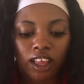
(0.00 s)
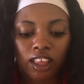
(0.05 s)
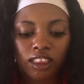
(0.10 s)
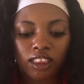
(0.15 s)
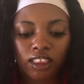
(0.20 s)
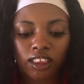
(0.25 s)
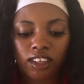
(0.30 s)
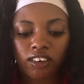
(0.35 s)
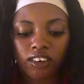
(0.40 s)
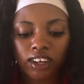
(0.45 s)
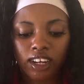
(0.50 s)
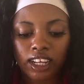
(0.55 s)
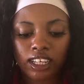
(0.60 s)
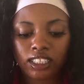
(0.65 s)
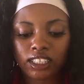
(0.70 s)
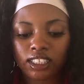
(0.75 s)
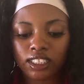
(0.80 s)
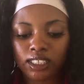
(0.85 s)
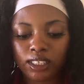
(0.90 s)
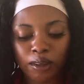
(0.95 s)
The
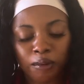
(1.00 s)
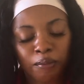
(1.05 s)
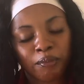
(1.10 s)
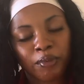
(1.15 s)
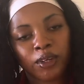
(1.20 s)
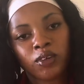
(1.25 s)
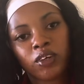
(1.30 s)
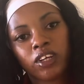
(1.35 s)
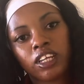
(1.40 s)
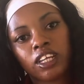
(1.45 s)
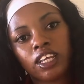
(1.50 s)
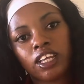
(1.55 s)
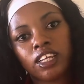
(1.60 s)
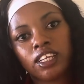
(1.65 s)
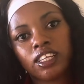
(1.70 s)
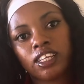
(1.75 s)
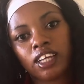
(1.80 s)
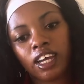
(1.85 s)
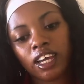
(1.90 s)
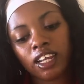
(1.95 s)
relationship between
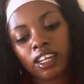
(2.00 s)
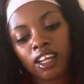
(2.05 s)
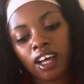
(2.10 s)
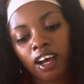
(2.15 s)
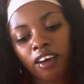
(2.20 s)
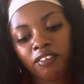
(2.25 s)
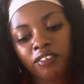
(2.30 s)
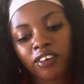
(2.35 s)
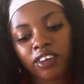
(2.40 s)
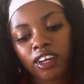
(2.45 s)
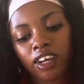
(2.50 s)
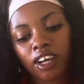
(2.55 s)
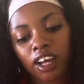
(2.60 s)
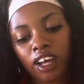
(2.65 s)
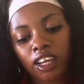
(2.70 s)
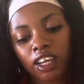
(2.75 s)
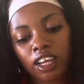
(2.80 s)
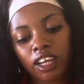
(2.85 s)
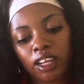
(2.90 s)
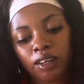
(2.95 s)
India and Africa
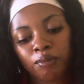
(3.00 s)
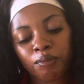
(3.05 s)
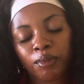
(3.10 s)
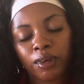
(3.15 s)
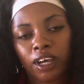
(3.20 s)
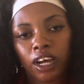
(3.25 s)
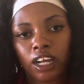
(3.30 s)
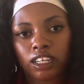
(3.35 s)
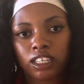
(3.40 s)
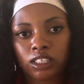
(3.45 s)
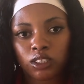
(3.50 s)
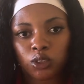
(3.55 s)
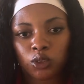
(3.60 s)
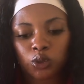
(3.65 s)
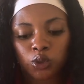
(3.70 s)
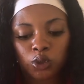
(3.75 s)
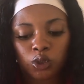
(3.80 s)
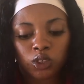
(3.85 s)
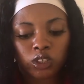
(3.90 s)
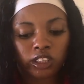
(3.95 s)
can be
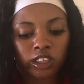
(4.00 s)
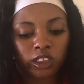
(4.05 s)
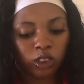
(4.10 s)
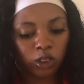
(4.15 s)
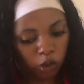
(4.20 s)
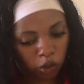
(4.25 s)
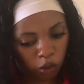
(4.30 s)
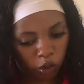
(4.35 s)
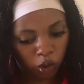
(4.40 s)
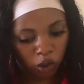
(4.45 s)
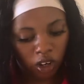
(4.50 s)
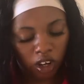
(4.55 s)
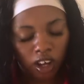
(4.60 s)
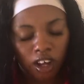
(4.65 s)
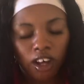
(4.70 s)
understood through